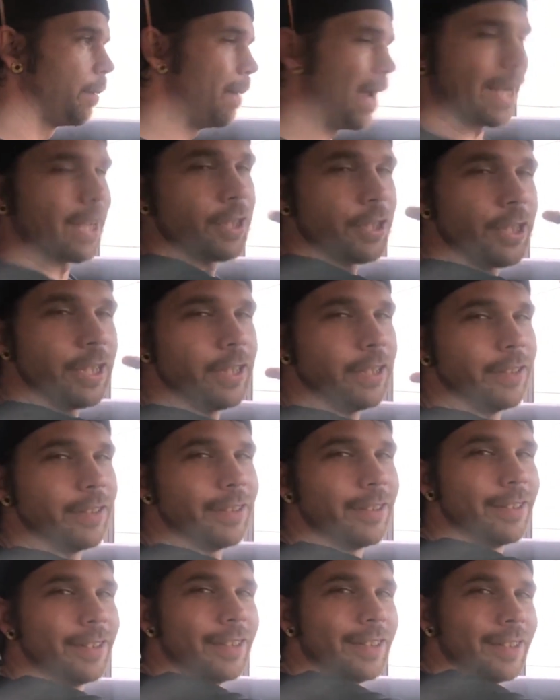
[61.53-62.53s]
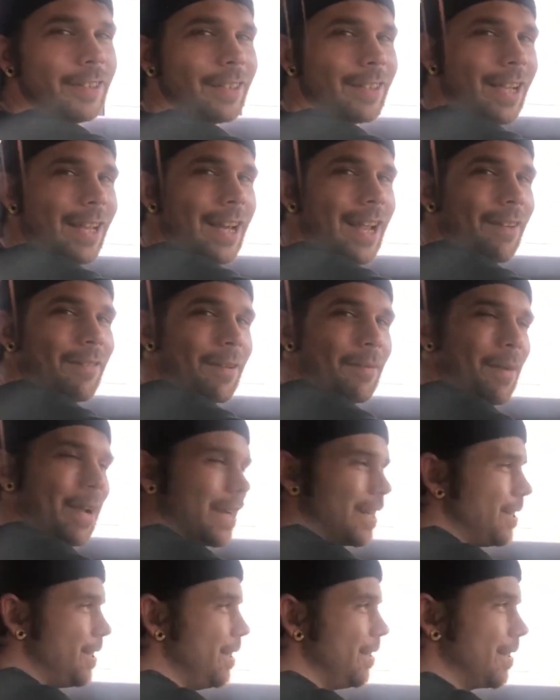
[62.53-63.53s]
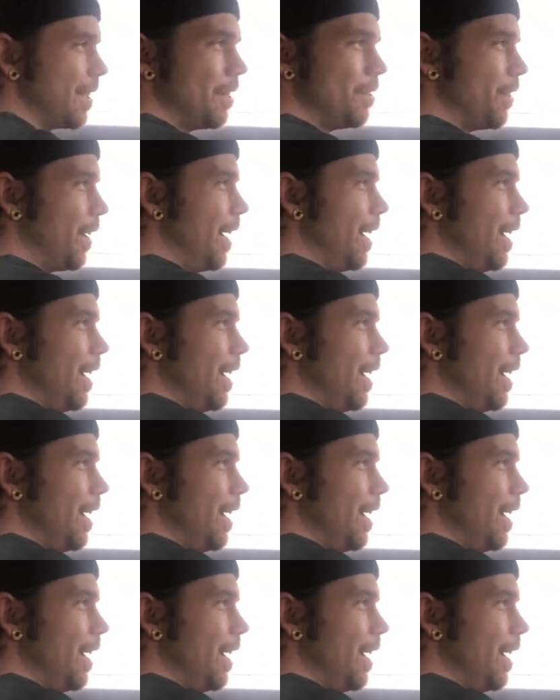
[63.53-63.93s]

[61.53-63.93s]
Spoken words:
mac and cheese. Got to have that mac and cheese. Got to